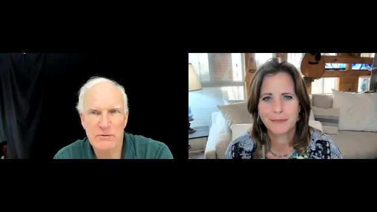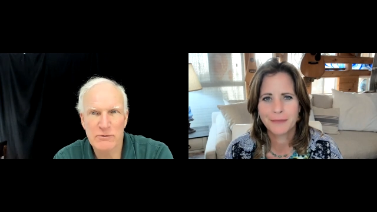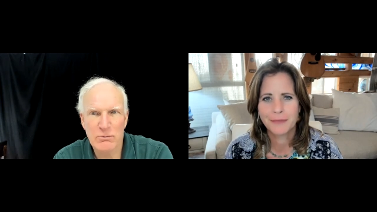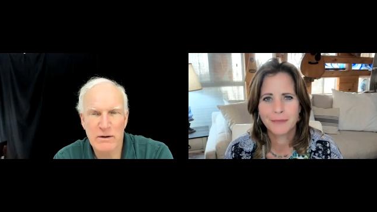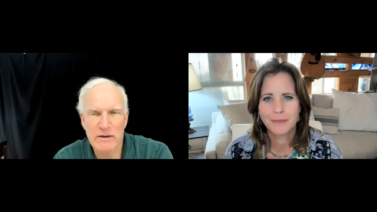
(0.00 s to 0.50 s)
Speaker 1: There is
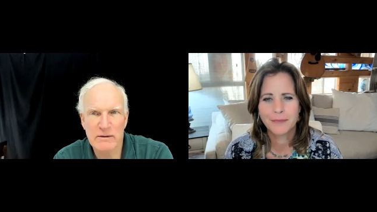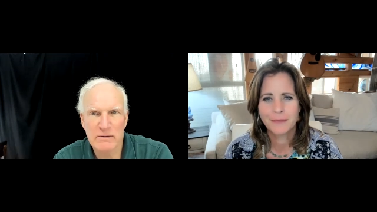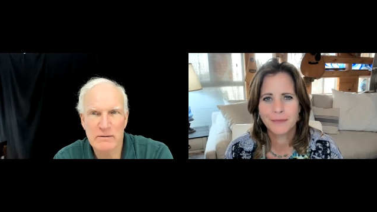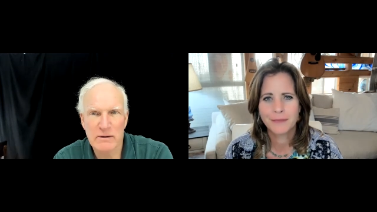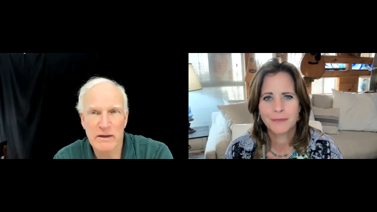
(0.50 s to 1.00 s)
a way.
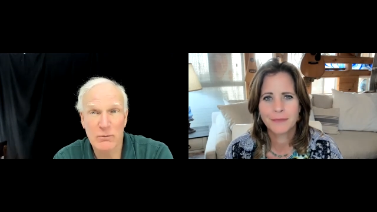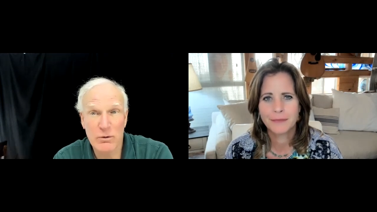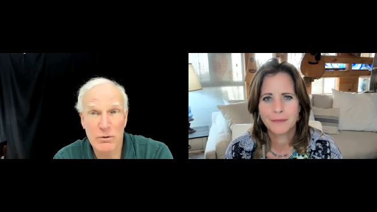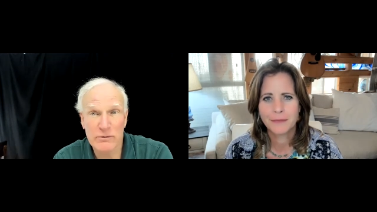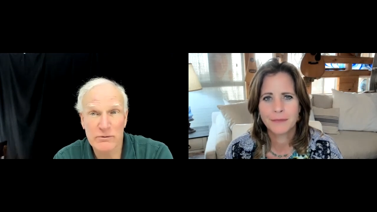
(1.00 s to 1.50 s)
And it
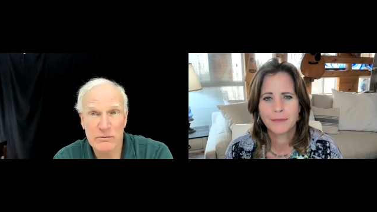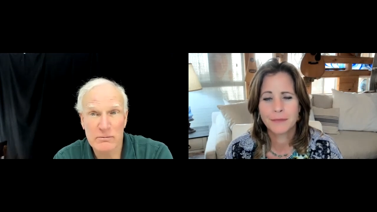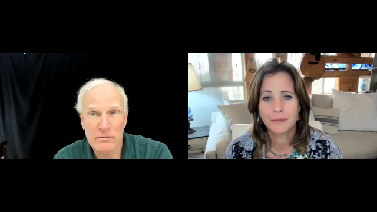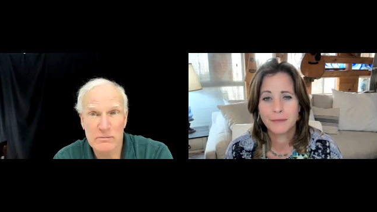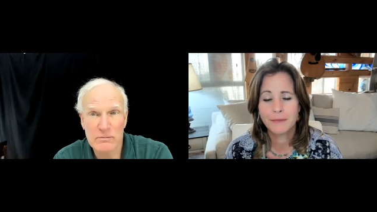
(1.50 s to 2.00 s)
works.
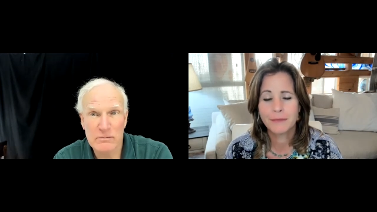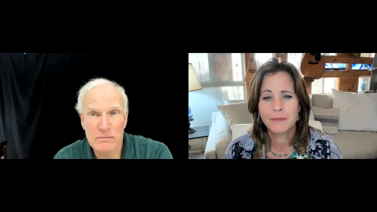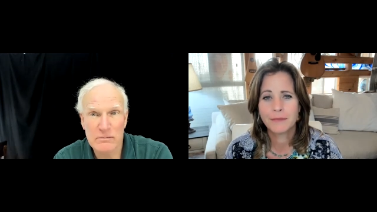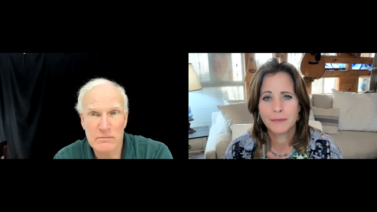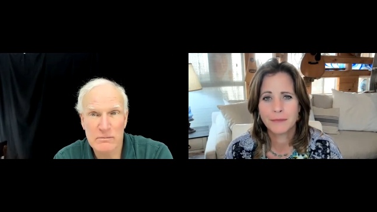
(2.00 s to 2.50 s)
Mm-hmm.
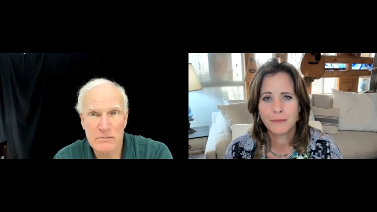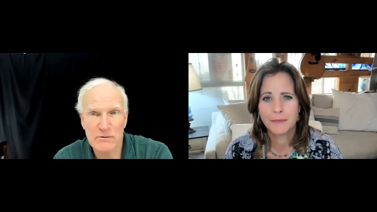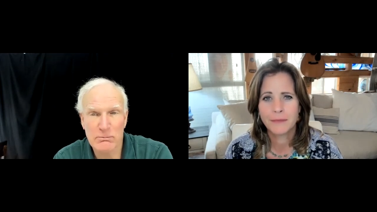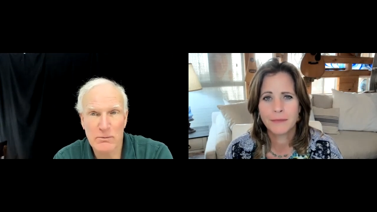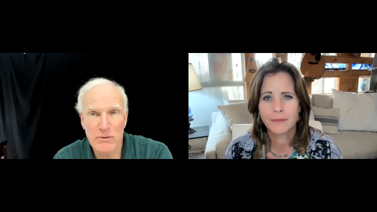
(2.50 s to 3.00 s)

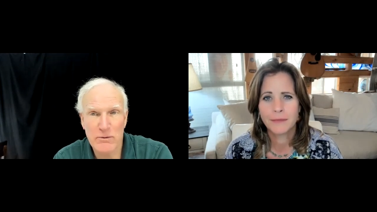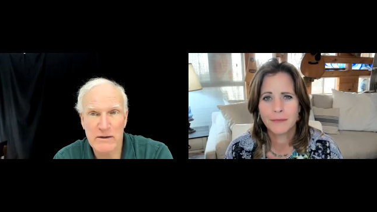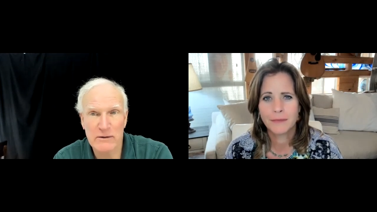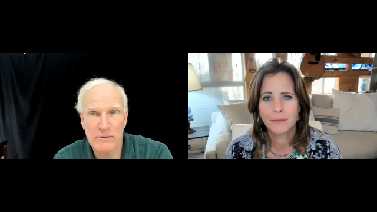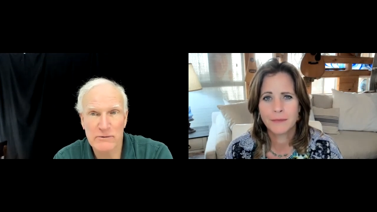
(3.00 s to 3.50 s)
It's
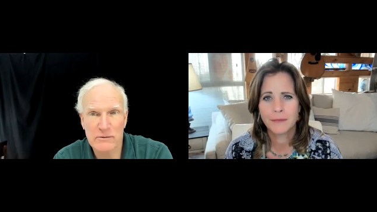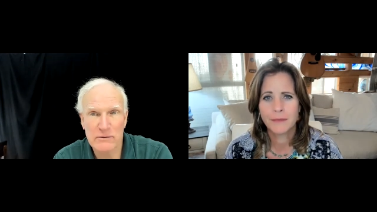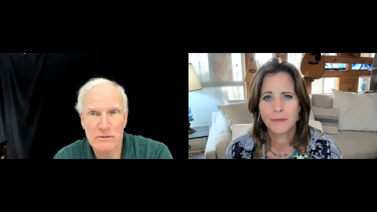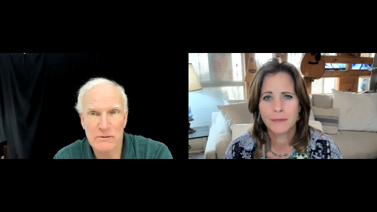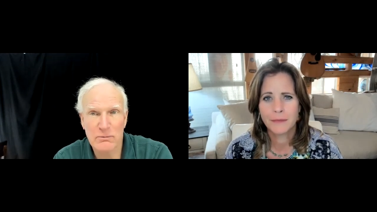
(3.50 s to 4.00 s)
miraculous
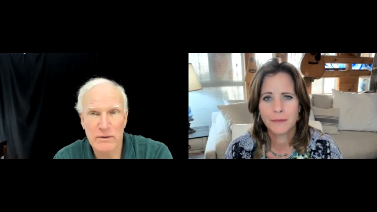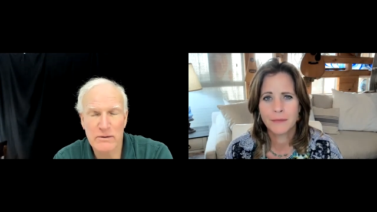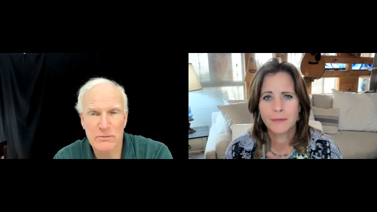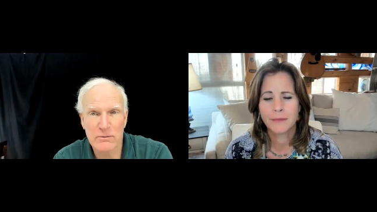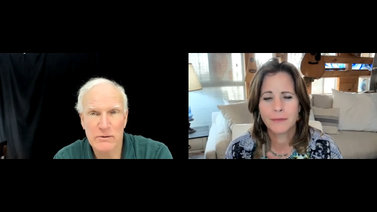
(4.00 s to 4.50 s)
in the way that
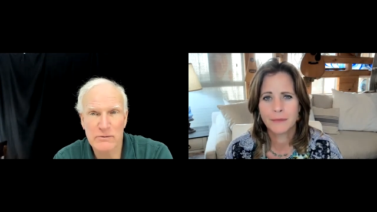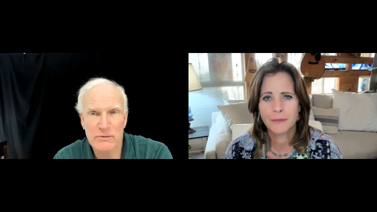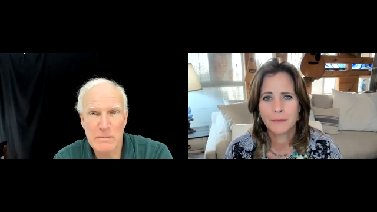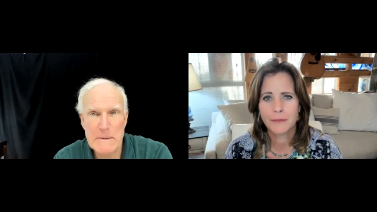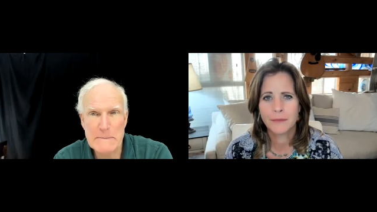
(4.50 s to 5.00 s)
it works.
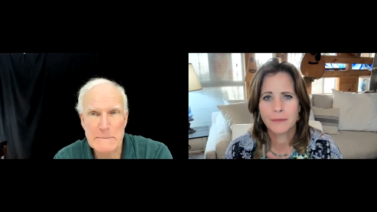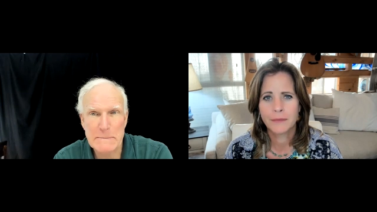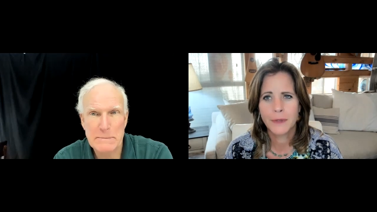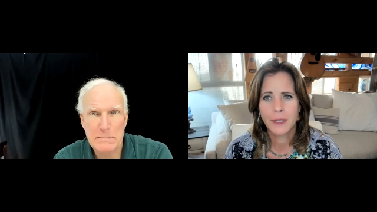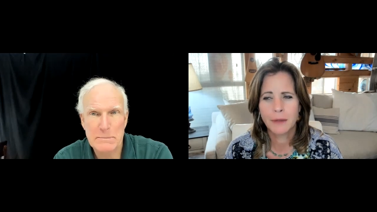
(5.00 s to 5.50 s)

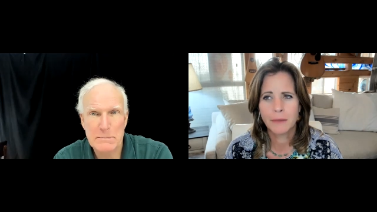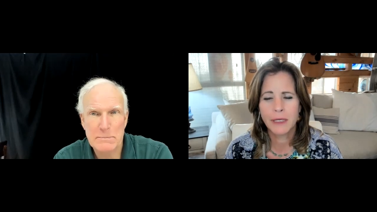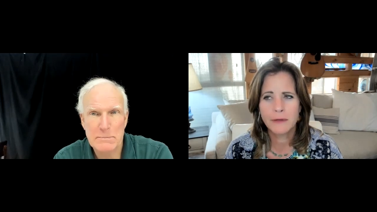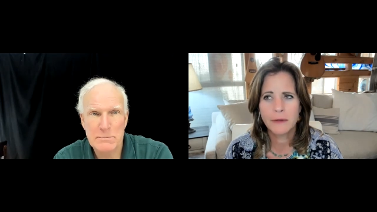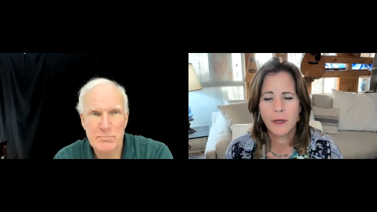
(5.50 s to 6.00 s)
Speaker 2: And it
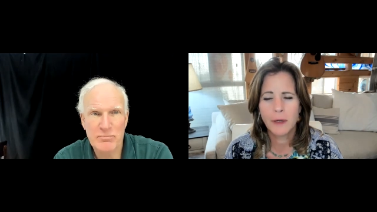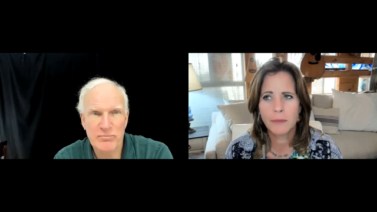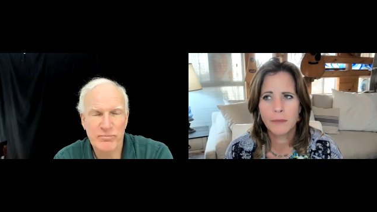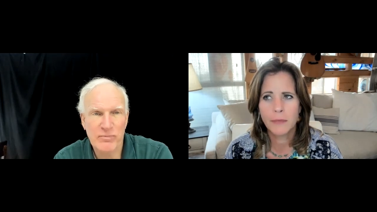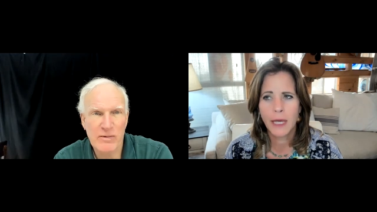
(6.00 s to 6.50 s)
makes
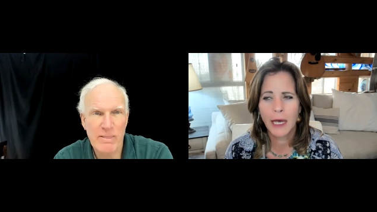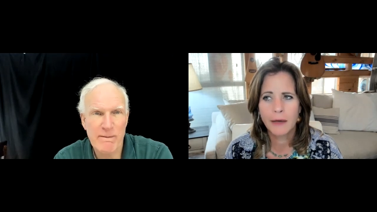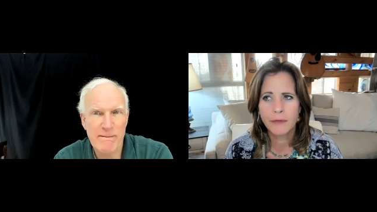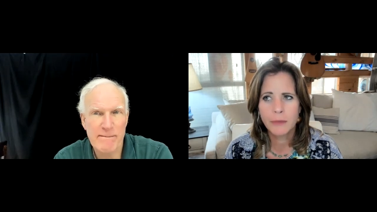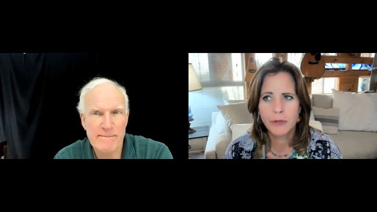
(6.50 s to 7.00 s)
um,
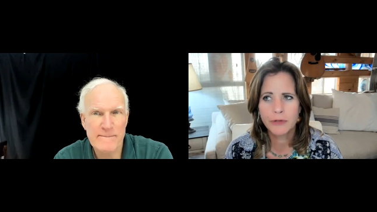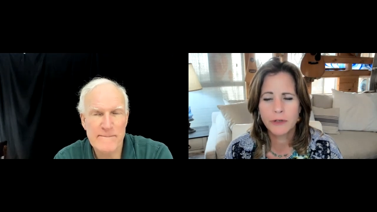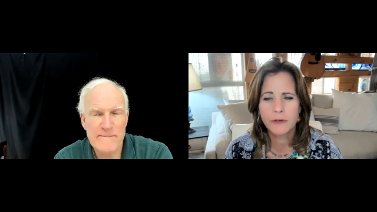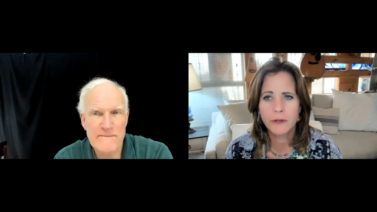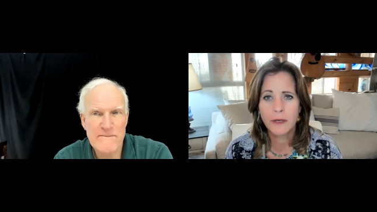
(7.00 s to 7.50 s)
having
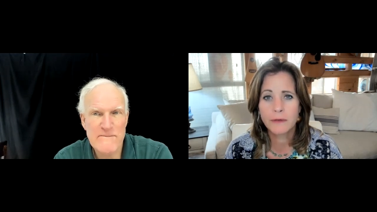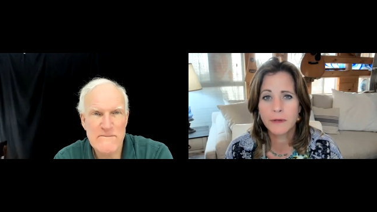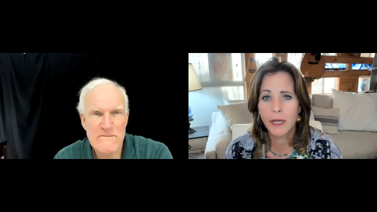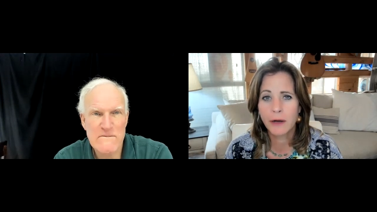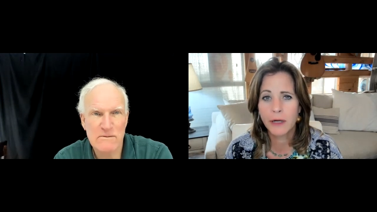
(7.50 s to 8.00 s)
emotions less
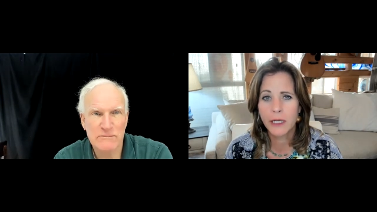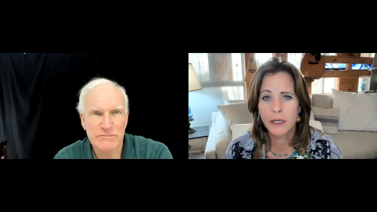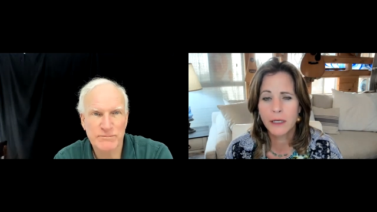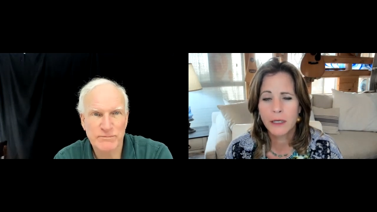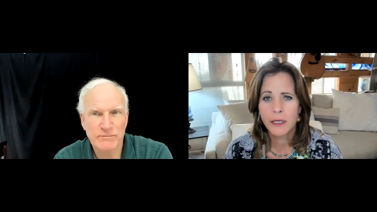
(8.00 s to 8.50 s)
scary
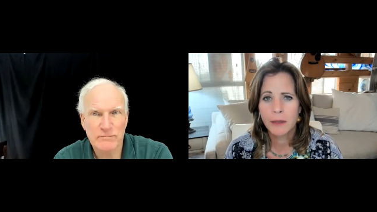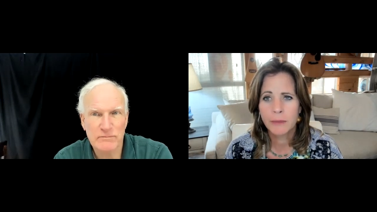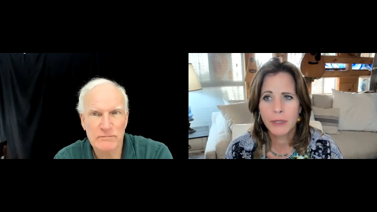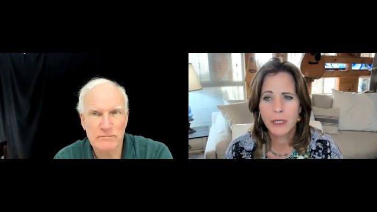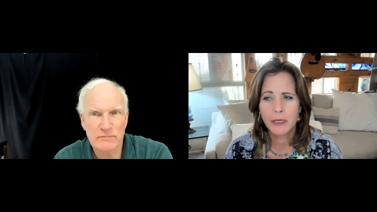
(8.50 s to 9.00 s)

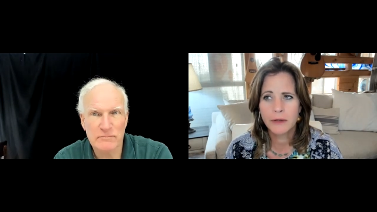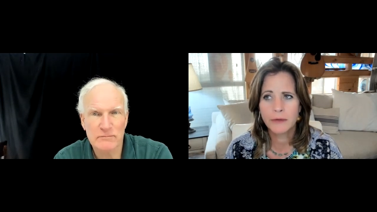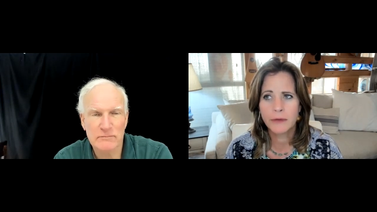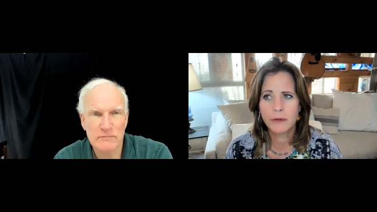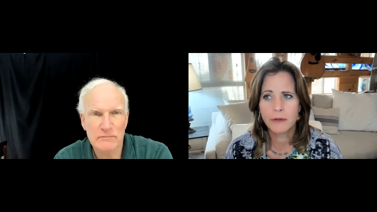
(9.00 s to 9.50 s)
because
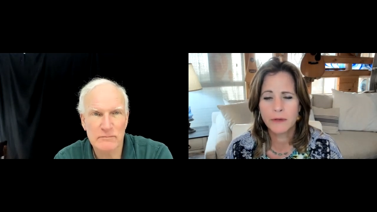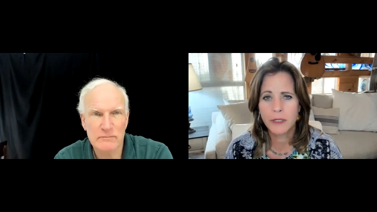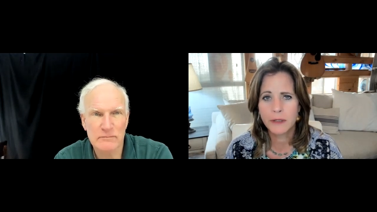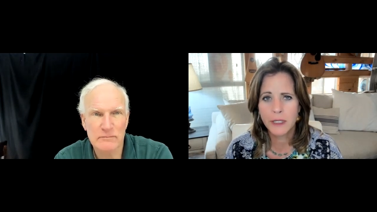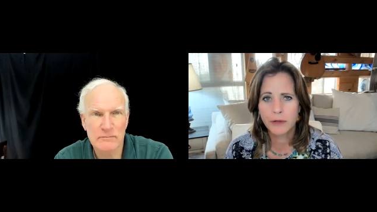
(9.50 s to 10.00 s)
there is a
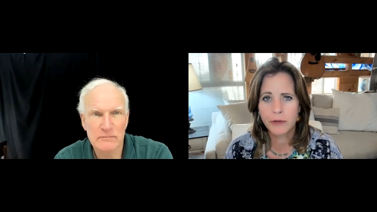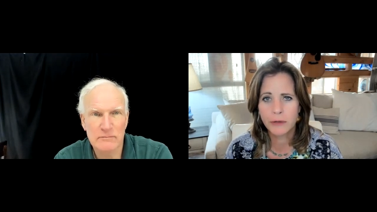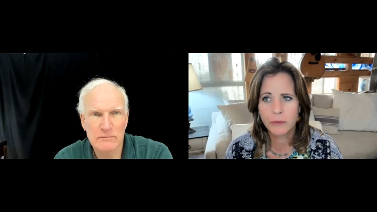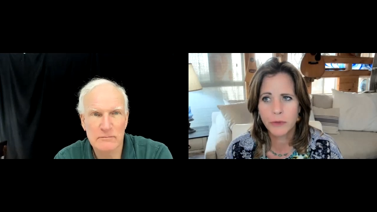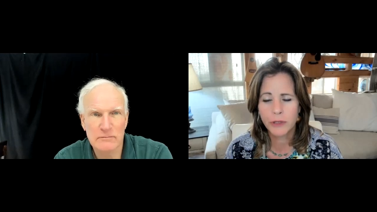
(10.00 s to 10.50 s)
container
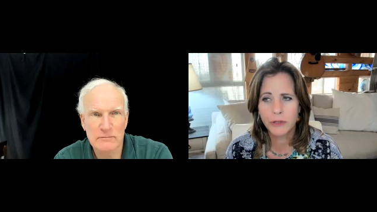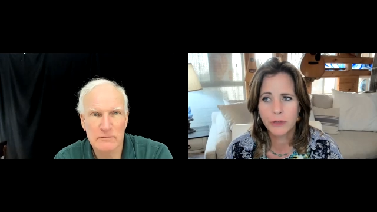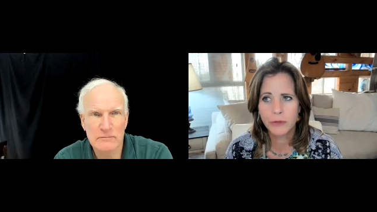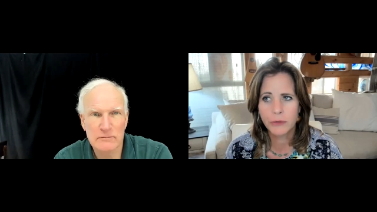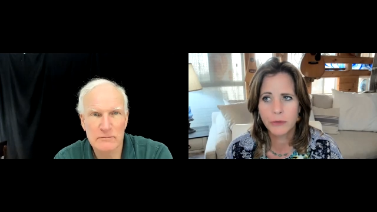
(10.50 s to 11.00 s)
where
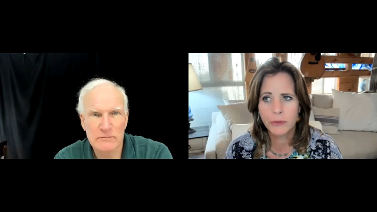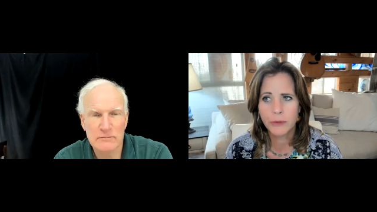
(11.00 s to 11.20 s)
you